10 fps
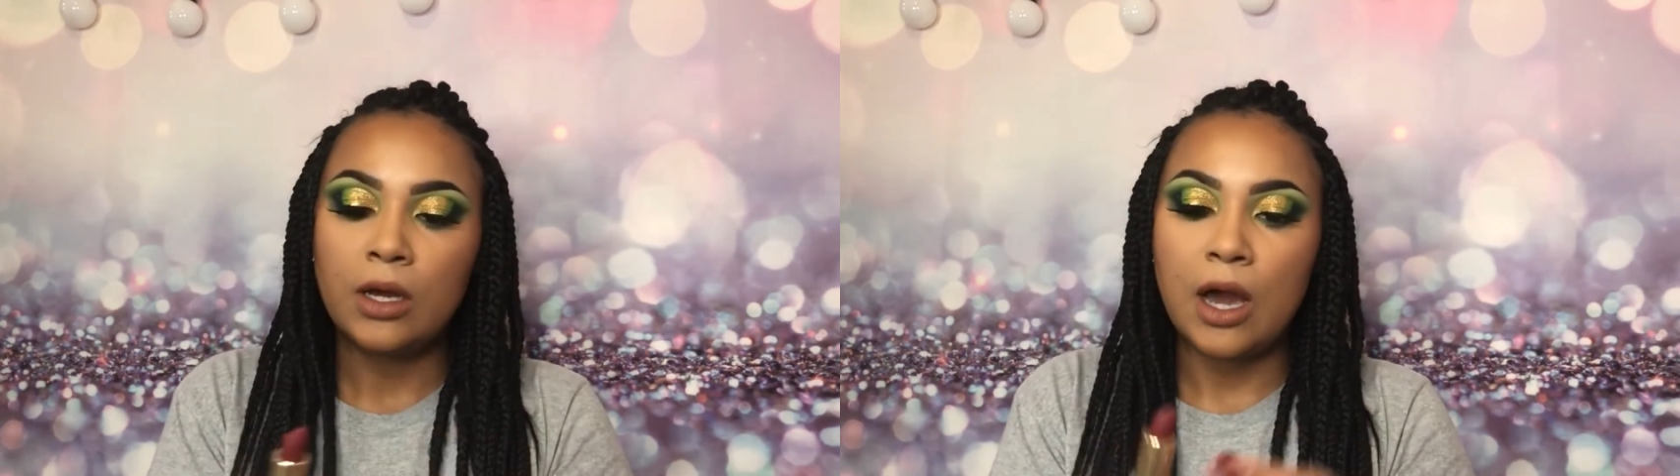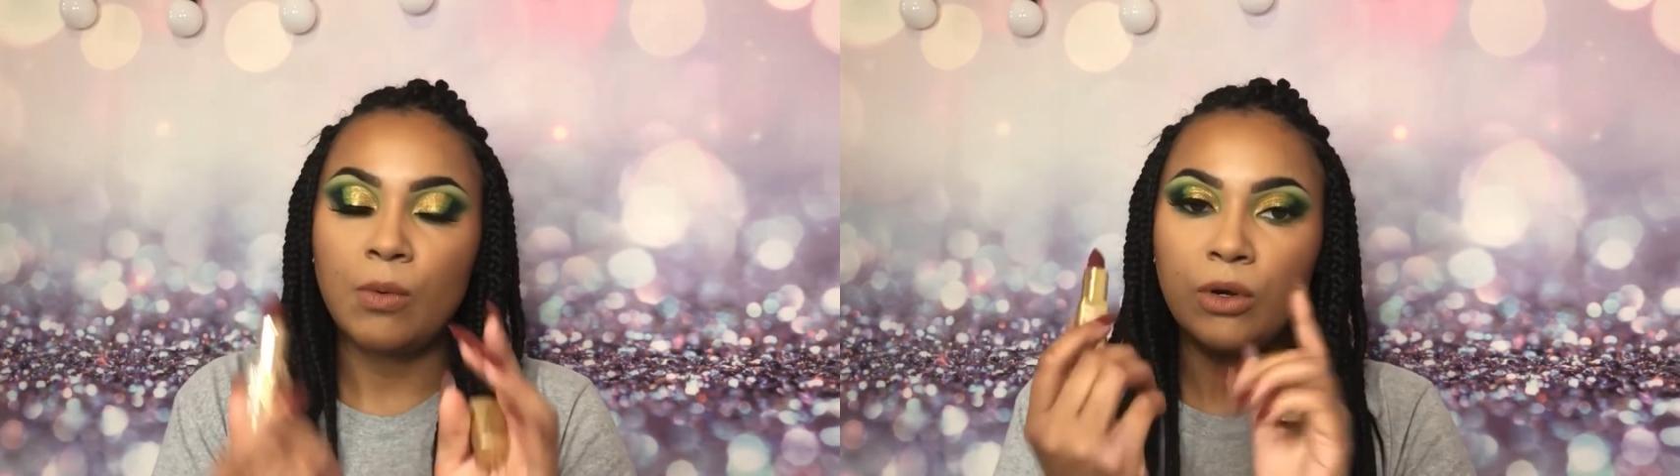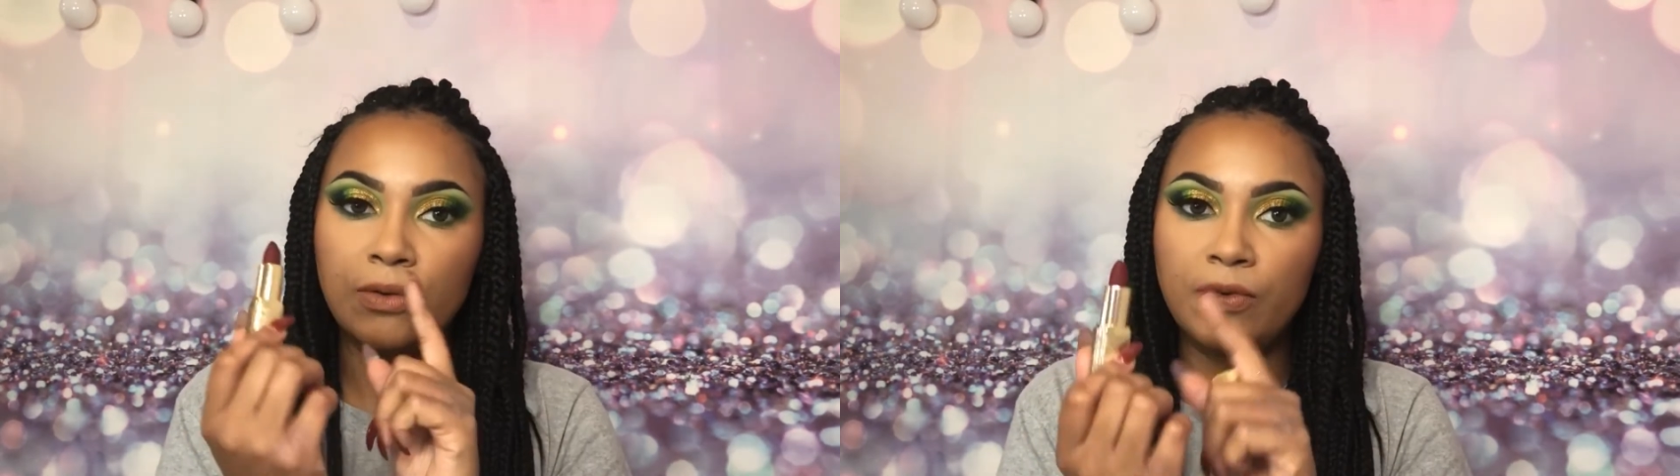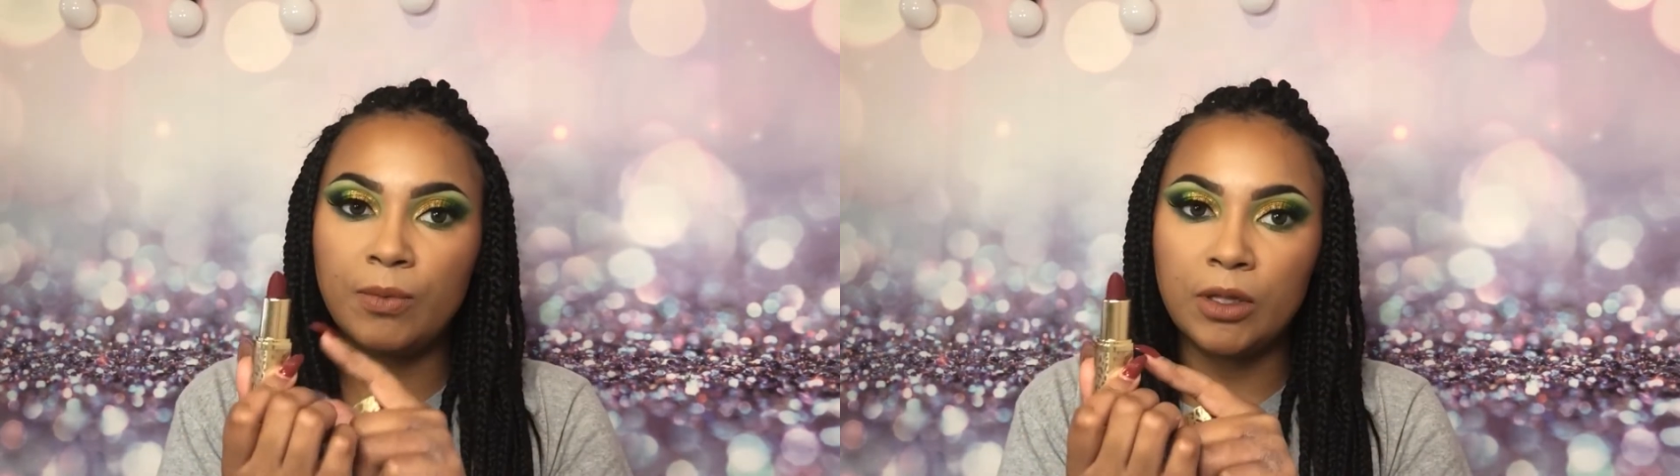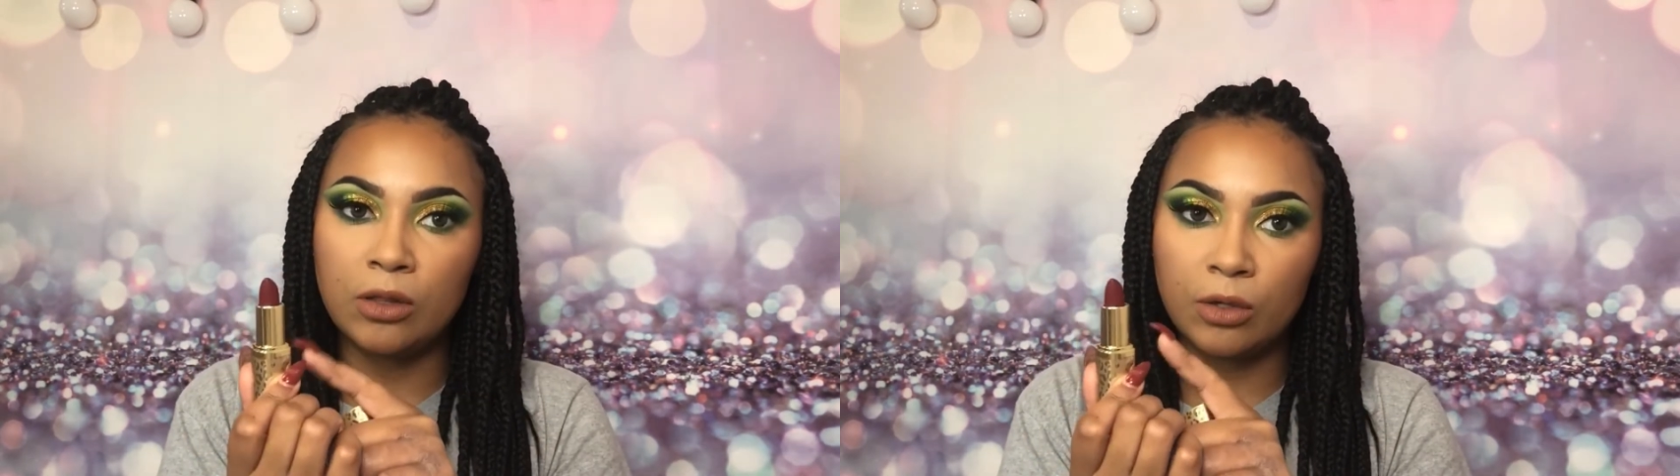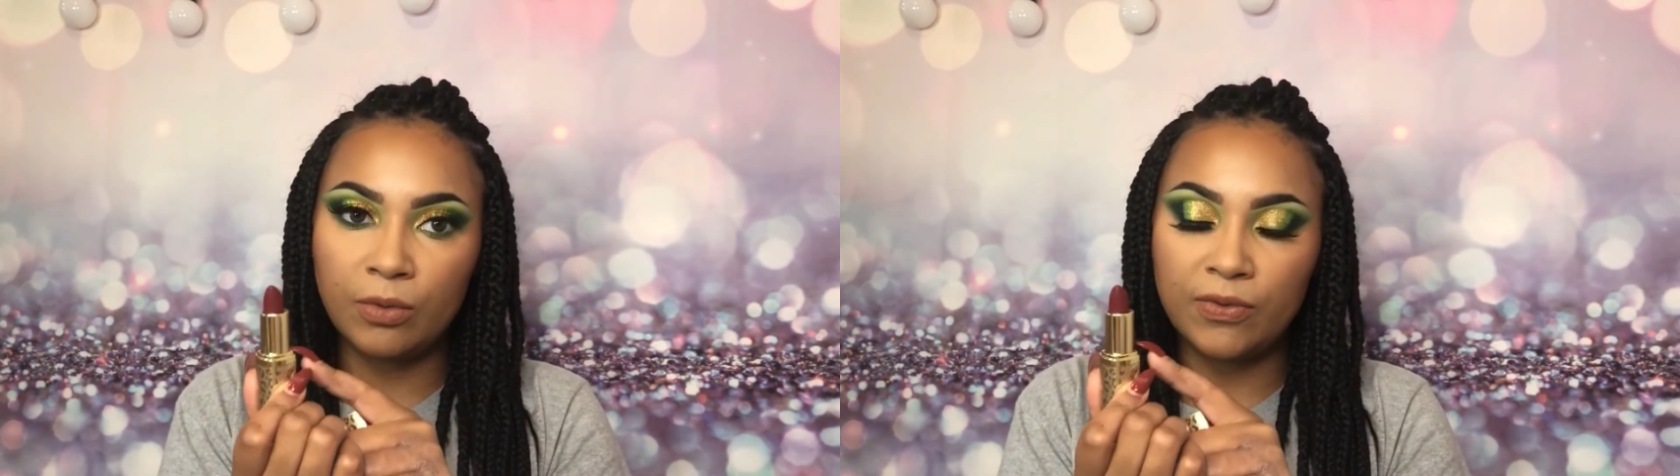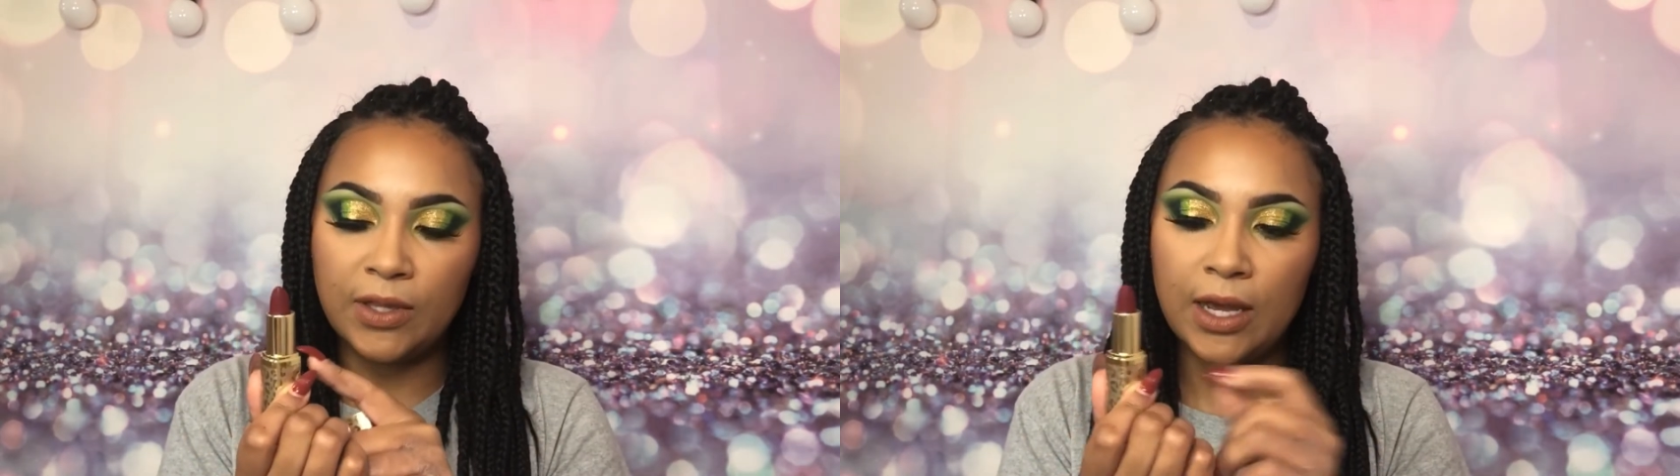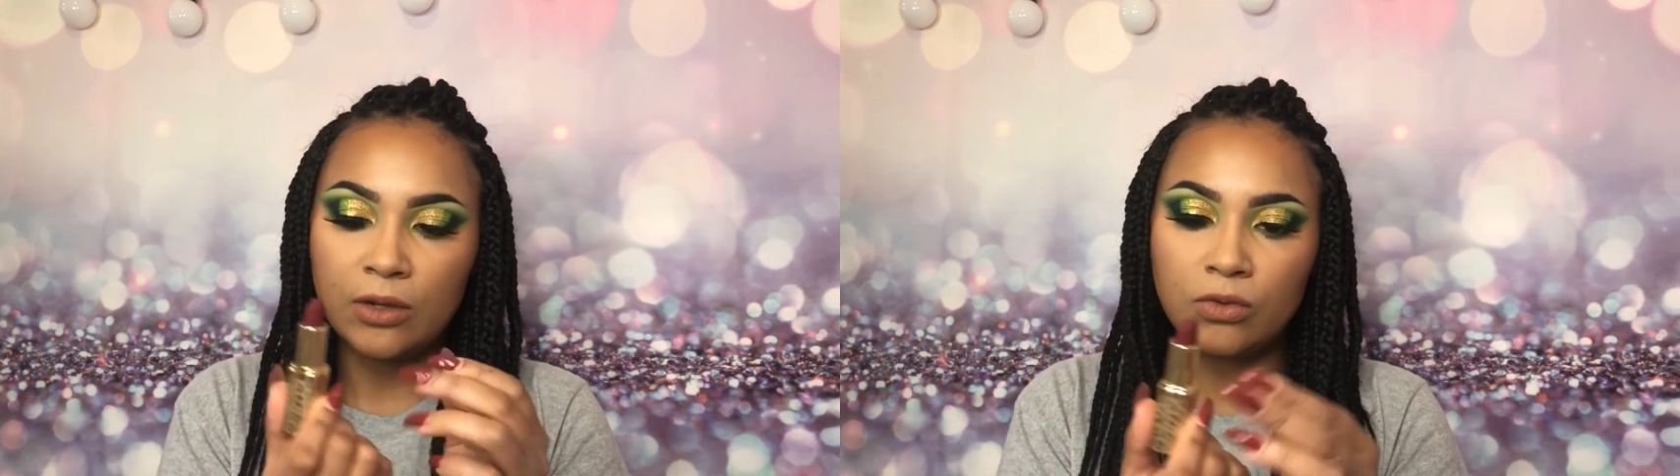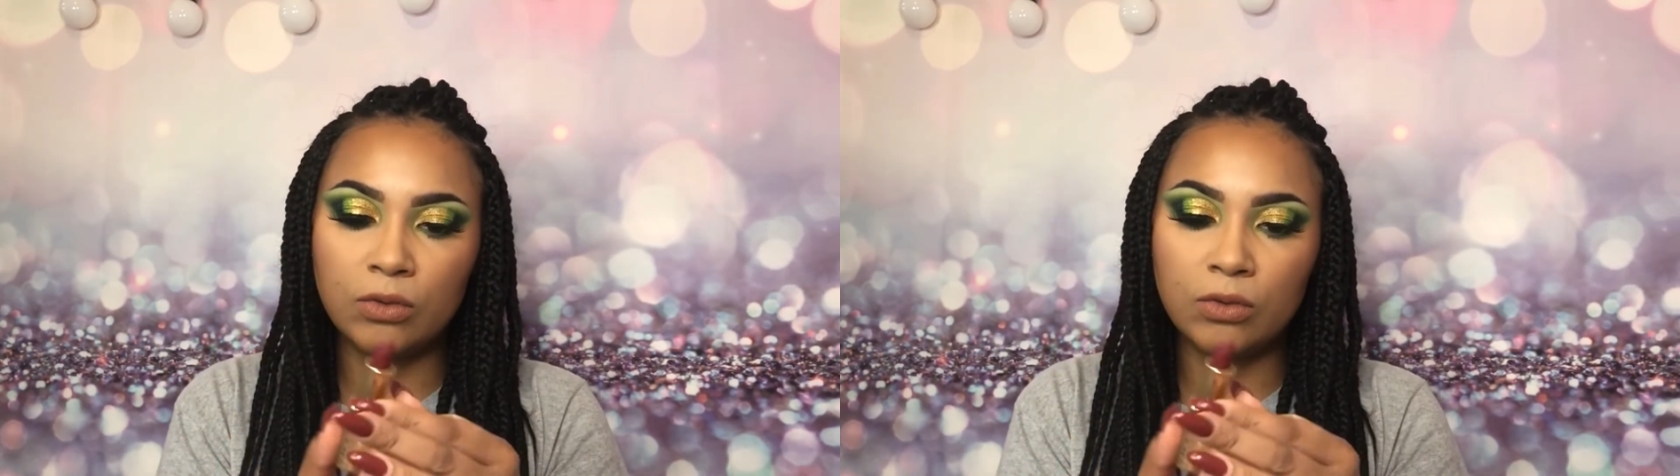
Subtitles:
I want to film a look with that,